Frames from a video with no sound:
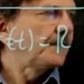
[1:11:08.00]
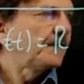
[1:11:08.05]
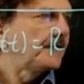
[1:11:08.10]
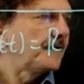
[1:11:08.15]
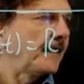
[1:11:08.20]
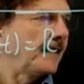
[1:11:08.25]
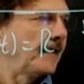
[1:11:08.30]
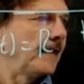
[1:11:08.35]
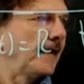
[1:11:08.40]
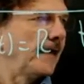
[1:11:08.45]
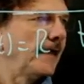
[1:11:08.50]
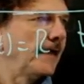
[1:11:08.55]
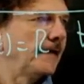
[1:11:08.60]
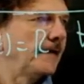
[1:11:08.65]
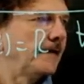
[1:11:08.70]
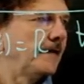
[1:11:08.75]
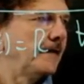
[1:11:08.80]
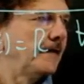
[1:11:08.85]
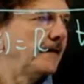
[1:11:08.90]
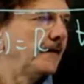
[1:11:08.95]

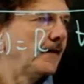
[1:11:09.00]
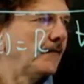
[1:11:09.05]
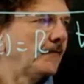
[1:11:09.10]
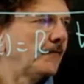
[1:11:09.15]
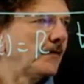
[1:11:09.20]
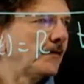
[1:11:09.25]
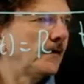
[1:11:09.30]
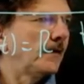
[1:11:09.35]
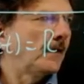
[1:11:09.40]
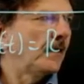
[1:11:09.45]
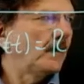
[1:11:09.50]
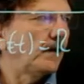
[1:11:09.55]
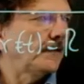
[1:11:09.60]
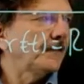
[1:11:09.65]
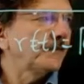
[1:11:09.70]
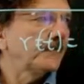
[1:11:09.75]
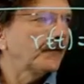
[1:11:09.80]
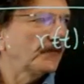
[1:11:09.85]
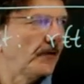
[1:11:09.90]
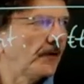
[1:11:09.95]
Jn over
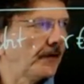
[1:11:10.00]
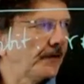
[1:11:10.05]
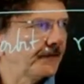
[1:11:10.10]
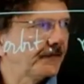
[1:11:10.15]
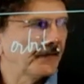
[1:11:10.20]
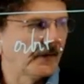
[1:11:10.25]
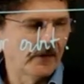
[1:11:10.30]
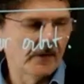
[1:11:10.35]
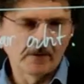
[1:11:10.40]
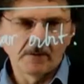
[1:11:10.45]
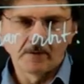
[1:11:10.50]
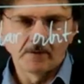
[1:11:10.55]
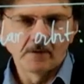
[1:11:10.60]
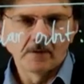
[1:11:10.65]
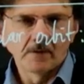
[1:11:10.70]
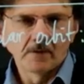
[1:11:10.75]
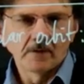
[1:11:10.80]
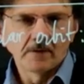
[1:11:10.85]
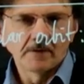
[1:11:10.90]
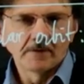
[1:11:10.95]
R square, so
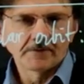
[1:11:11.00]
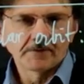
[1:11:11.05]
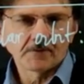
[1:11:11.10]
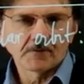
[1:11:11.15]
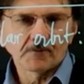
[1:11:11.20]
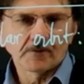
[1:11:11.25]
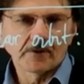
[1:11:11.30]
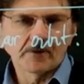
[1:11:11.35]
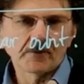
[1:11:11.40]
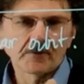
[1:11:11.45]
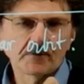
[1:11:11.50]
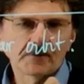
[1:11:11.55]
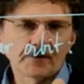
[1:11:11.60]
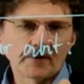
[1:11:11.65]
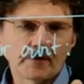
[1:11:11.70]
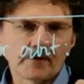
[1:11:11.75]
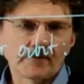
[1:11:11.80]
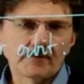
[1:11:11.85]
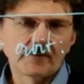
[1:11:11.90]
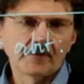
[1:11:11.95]
square root
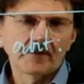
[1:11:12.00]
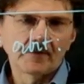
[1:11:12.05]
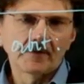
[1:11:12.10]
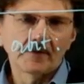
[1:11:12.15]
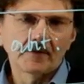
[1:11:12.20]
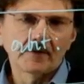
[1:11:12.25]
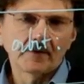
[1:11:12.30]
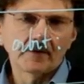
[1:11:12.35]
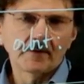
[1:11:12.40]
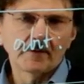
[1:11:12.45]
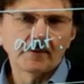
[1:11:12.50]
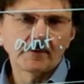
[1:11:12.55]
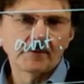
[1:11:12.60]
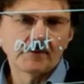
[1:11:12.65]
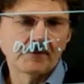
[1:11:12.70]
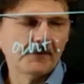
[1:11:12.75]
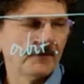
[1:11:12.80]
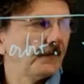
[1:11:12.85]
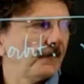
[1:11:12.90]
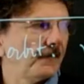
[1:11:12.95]
of
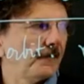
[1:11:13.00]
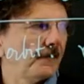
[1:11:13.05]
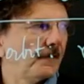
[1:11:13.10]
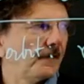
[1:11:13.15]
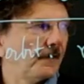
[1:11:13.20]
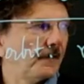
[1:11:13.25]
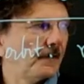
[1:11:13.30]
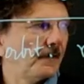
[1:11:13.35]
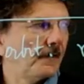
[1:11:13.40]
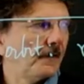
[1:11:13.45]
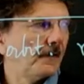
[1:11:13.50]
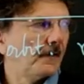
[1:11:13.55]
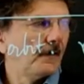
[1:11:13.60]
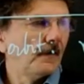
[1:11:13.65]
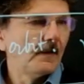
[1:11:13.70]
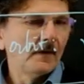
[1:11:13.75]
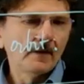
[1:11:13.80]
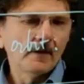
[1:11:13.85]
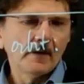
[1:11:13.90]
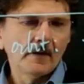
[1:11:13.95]
G
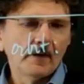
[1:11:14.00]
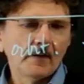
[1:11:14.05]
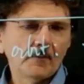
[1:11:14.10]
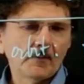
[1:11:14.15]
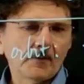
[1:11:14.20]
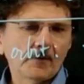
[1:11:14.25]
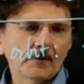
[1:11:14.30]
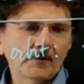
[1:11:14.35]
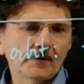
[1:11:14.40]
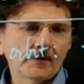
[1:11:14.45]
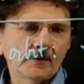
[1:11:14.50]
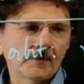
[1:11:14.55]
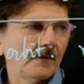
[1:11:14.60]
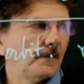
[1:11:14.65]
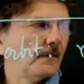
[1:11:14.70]
M naught